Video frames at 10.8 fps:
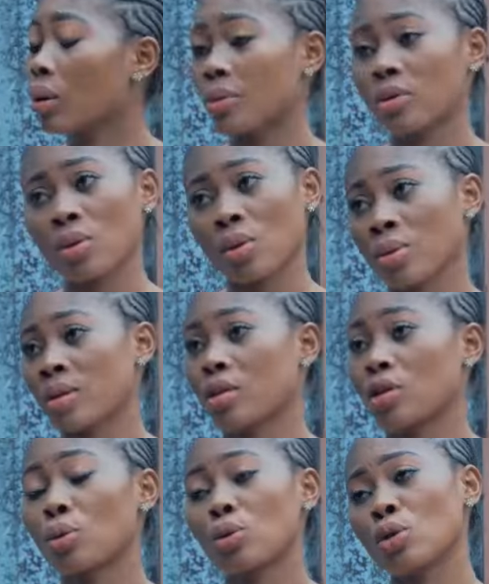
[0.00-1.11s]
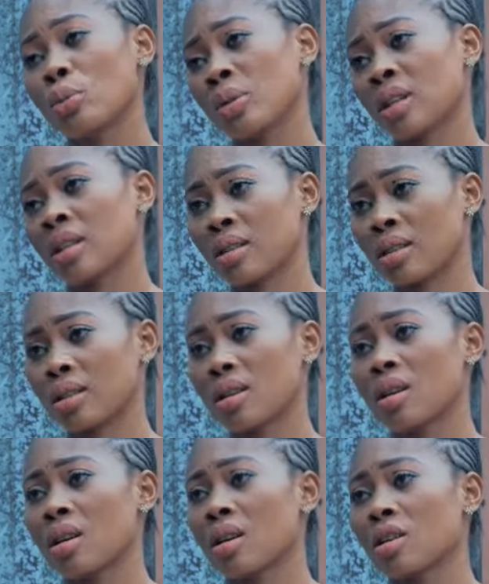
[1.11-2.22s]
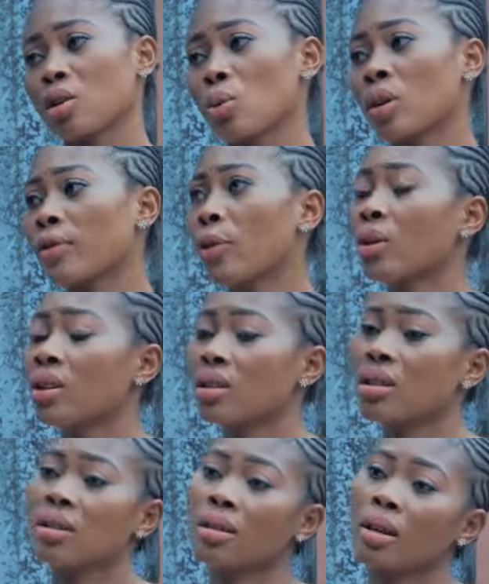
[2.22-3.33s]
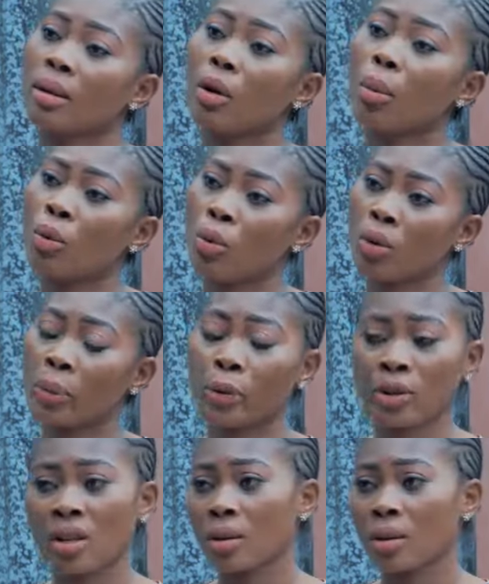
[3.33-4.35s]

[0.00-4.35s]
I'm sorry, she could not make it. She went for Nkechi's Omungo in Port